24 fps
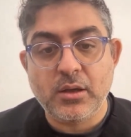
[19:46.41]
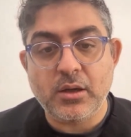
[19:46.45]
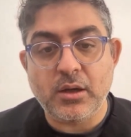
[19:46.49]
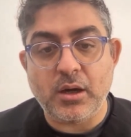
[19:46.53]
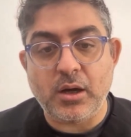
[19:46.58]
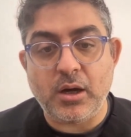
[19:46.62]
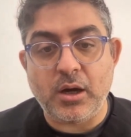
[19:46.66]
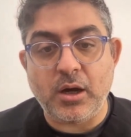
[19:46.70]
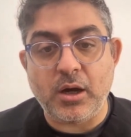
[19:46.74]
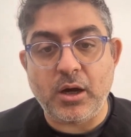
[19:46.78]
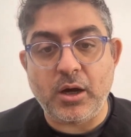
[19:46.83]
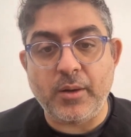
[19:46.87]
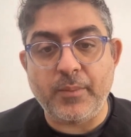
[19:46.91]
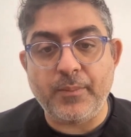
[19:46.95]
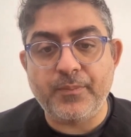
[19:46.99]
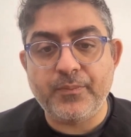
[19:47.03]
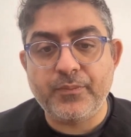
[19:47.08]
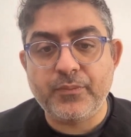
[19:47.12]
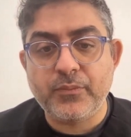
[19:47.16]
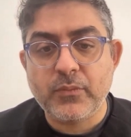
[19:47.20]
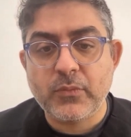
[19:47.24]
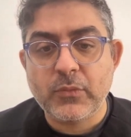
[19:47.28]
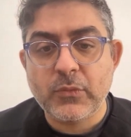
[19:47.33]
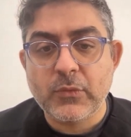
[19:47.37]

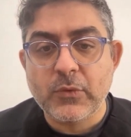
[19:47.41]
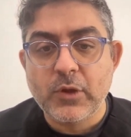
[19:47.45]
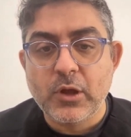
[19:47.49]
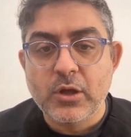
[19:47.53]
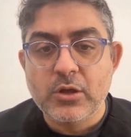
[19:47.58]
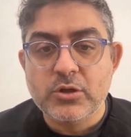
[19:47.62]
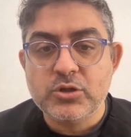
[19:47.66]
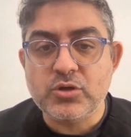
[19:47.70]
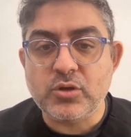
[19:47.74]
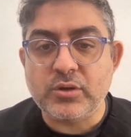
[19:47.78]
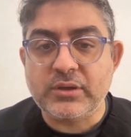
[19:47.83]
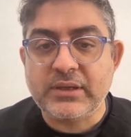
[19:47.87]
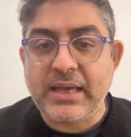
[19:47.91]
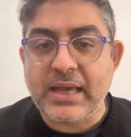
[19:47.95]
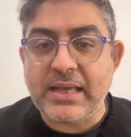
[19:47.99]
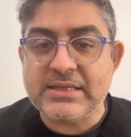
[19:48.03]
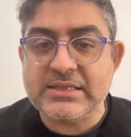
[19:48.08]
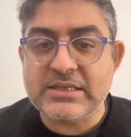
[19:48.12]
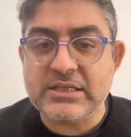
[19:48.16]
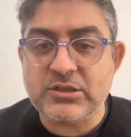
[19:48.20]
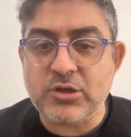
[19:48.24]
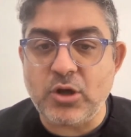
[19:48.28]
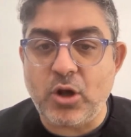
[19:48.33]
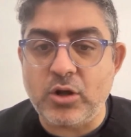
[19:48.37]
Um, so
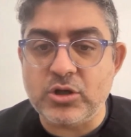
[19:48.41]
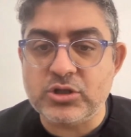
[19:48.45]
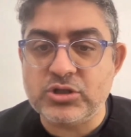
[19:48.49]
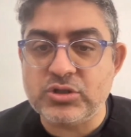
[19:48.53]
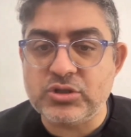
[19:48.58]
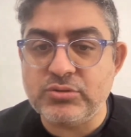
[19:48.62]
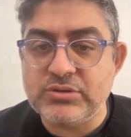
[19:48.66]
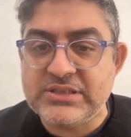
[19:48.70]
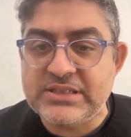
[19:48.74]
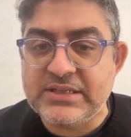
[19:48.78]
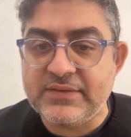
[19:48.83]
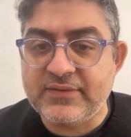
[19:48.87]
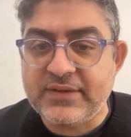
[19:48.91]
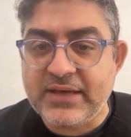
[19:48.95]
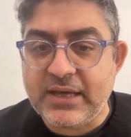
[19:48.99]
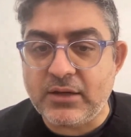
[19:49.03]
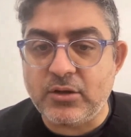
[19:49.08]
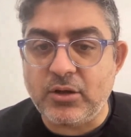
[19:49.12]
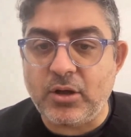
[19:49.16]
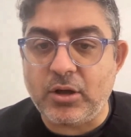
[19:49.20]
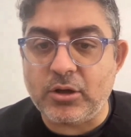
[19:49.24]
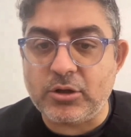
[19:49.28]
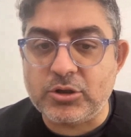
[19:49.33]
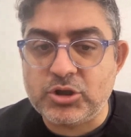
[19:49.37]
cancers also receive
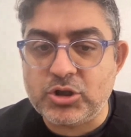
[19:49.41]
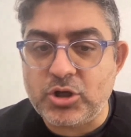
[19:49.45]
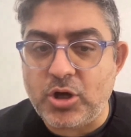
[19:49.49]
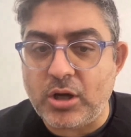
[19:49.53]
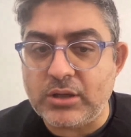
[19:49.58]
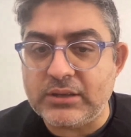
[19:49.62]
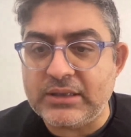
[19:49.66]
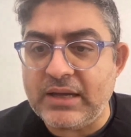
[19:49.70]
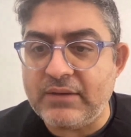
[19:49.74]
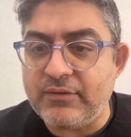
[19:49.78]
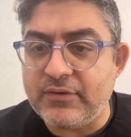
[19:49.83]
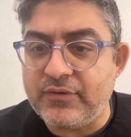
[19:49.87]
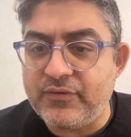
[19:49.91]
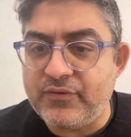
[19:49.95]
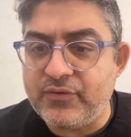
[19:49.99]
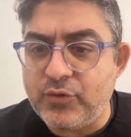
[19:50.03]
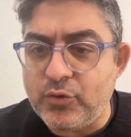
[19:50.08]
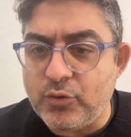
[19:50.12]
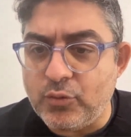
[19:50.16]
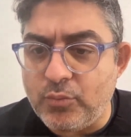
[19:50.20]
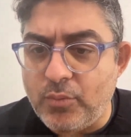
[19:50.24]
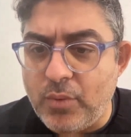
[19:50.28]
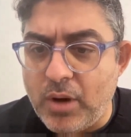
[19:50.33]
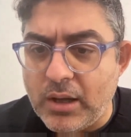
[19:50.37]
Kenalog shot every
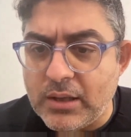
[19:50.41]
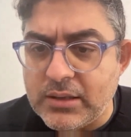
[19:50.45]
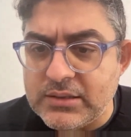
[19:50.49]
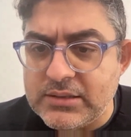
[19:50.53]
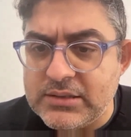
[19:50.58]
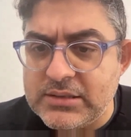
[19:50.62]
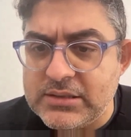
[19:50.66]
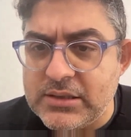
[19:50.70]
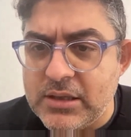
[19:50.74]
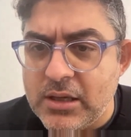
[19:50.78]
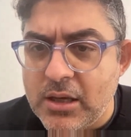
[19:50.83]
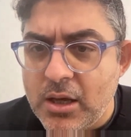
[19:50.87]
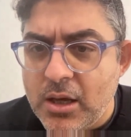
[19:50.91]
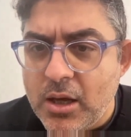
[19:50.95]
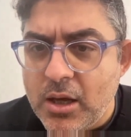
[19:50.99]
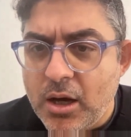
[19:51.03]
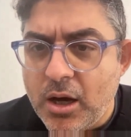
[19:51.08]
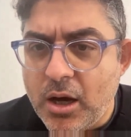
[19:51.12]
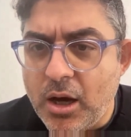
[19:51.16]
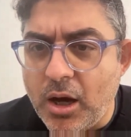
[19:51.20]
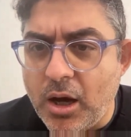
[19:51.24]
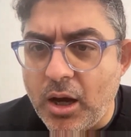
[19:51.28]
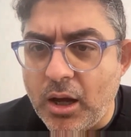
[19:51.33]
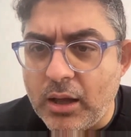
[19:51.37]
few months.
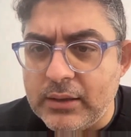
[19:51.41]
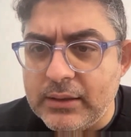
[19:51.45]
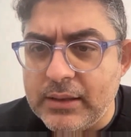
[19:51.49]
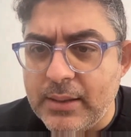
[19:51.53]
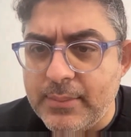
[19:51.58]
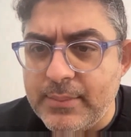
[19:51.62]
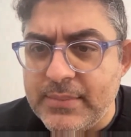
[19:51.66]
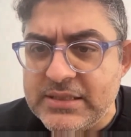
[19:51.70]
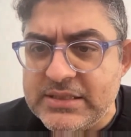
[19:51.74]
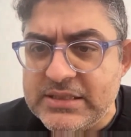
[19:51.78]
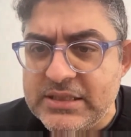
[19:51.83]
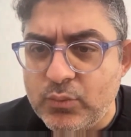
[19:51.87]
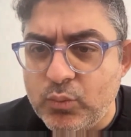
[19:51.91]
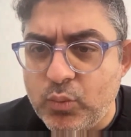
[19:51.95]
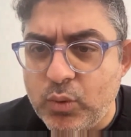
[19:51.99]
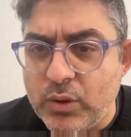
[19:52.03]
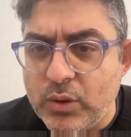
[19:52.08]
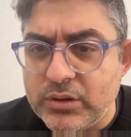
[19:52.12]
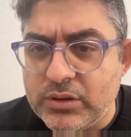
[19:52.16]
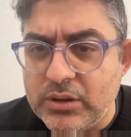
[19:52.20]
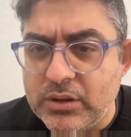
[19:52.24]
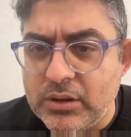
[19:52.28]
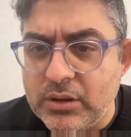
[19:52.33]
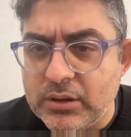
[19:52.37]
Uh, let me see
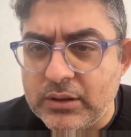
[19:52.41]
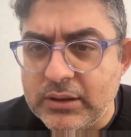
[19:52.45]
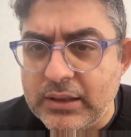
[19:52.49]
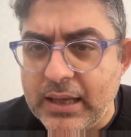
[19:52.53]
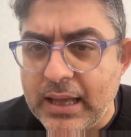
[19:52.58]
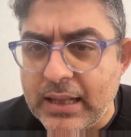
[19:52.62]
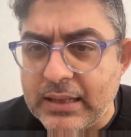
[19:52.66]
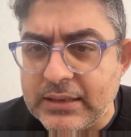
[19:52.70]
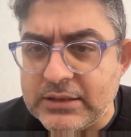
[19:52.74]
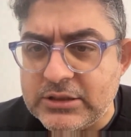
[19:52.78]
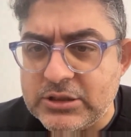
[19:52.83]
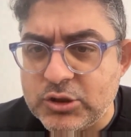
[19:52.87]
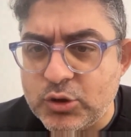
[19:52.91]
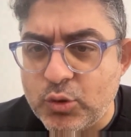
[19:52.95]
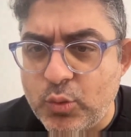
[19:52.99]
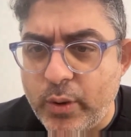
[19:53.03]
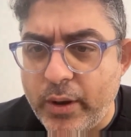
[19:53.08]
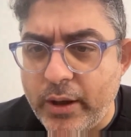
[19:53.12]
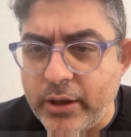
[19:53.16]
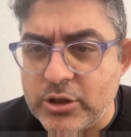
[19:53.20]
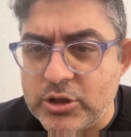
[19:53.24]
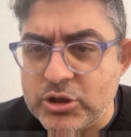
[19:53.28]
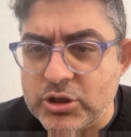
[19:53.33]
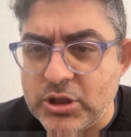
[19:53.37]
what Ken's
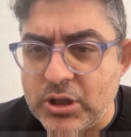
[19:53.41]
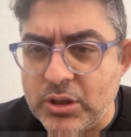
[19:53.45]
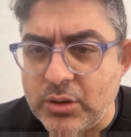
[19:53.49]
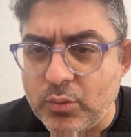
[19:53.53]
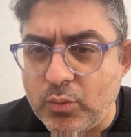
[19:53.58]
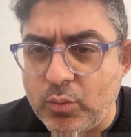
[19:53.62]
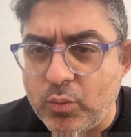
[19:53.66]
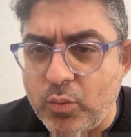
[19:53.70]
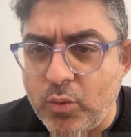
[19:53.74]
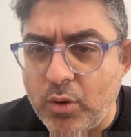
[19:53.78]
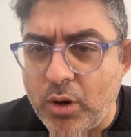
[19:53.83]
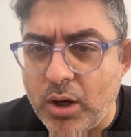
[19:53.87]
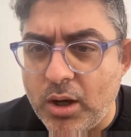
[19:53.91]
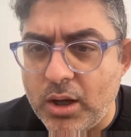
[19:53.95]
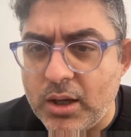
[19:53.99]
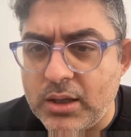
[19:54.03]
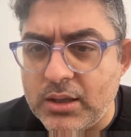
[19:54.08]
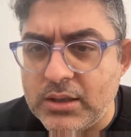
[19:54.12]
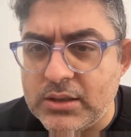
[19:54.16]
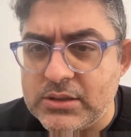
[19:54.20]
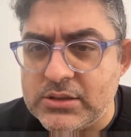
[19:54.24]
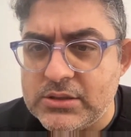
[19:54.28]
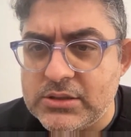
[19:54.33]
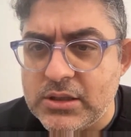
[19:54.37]
question
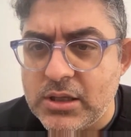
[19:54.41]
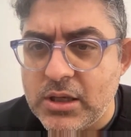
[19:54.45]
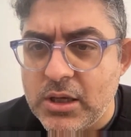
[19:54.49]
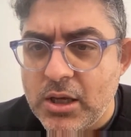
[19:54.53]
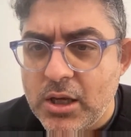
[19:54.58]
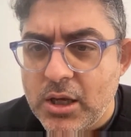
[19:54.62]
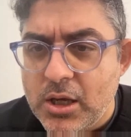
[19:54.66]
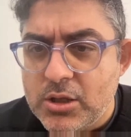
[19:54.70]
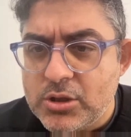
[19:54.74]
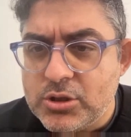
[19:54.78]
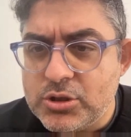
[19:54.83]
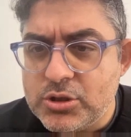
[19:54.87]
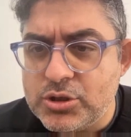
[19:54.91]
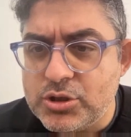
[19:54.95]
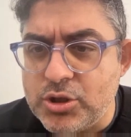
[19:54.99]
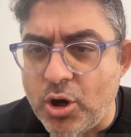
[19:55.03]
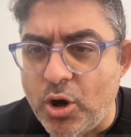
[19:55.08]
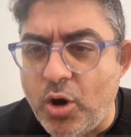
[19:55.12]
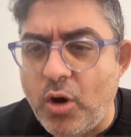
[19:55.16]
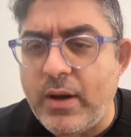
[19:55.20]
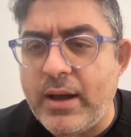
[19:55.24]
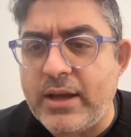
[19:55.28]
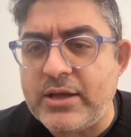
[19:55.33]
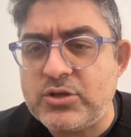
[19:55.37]
was. So,
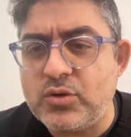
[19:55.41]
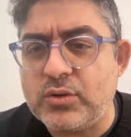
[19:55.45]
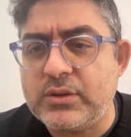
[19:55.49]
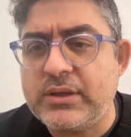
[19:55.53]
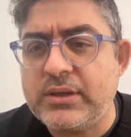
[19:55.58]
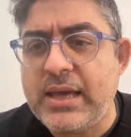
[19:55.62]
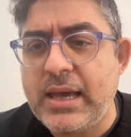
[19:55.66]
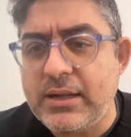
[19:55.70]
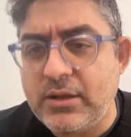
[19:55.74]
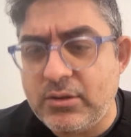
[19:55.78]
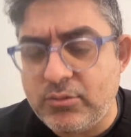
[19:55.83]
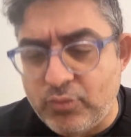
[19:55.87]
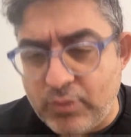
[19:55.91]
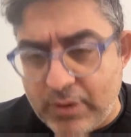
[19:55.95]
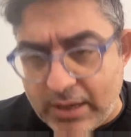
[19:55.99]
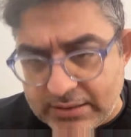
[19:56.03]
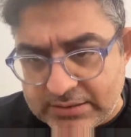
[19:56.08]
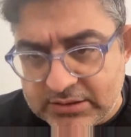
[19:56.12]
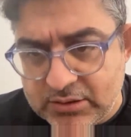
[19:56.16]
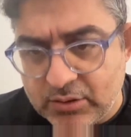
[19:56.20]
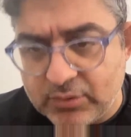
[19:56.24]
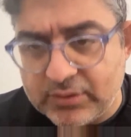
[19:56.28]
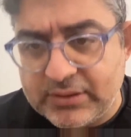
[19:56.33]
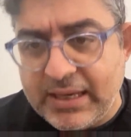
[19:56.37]
oh so Ken, yes.
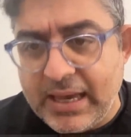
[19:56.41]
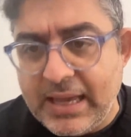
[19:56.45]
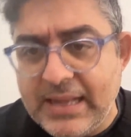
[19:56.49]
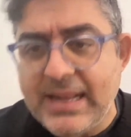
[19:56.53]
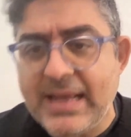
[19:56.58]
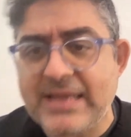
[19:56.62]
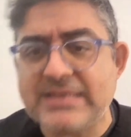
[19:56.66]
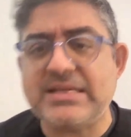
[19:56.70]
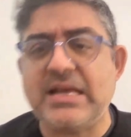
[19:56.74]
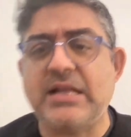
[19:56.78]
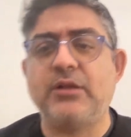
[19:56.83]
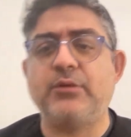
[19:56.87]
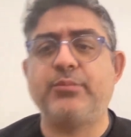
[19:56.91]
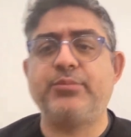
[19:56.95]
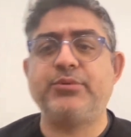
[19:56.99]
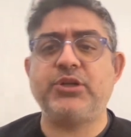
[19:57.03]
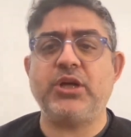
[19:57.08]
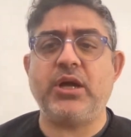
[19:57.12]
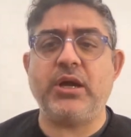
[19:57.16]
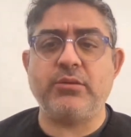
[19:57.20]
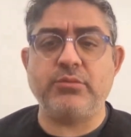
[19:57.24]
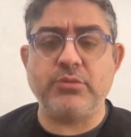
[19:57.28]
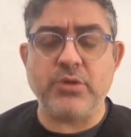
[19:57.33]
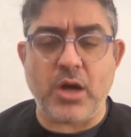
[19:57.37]
so Ken has alopecia
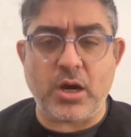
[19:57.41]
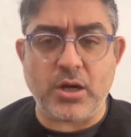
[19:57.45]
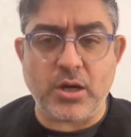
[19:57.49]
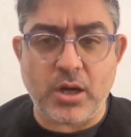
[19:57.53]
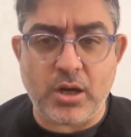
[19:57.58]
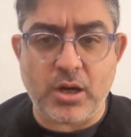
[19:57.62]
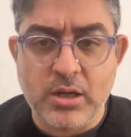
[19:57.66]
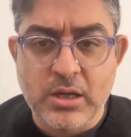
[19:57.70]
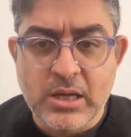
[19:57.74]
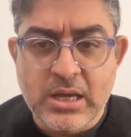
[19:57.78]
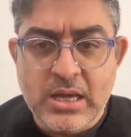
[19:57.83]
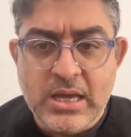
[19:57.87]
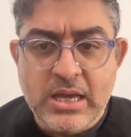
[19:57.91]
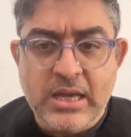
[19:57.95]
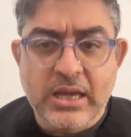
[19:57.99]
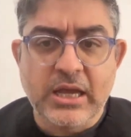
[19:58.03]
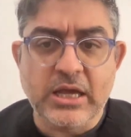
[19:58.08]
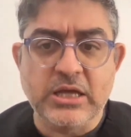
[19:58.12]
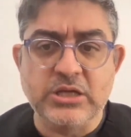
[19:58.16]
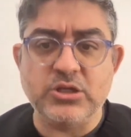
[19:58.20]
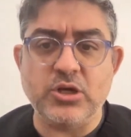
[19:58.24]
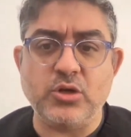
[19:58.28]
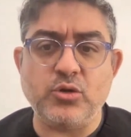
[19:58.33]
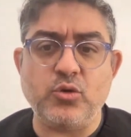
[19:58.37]
areata.
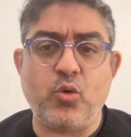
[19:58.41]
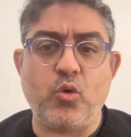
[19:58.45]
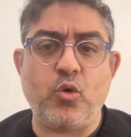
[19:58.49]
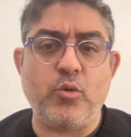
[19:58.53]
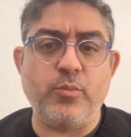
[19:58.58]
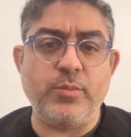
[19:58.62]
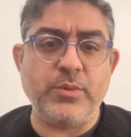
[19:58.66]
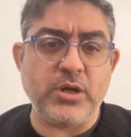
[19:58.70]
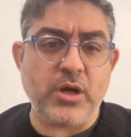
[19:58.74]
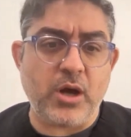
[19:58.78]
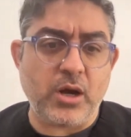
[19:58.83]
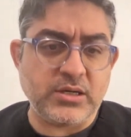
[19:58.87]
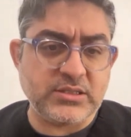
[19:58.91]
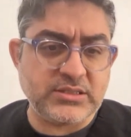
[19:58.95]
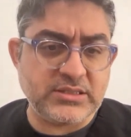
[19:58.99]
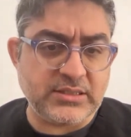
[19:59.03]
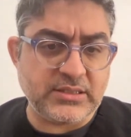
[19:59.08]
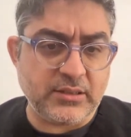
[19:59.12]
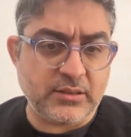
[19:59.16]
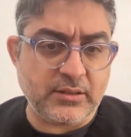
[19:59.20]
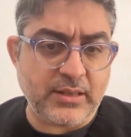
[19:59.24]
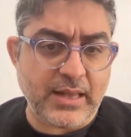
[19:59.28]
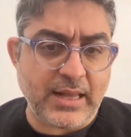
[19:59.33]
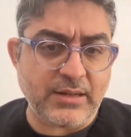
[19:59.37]
He's on oral
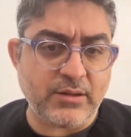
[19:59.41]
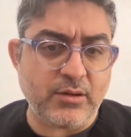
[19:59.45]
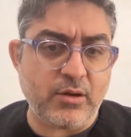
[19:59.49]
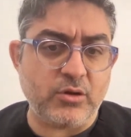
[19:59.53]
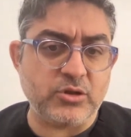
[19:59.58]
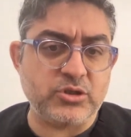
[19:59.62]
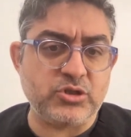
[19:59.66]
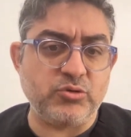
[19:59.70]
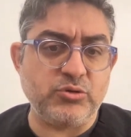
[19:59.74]
minoxidil and also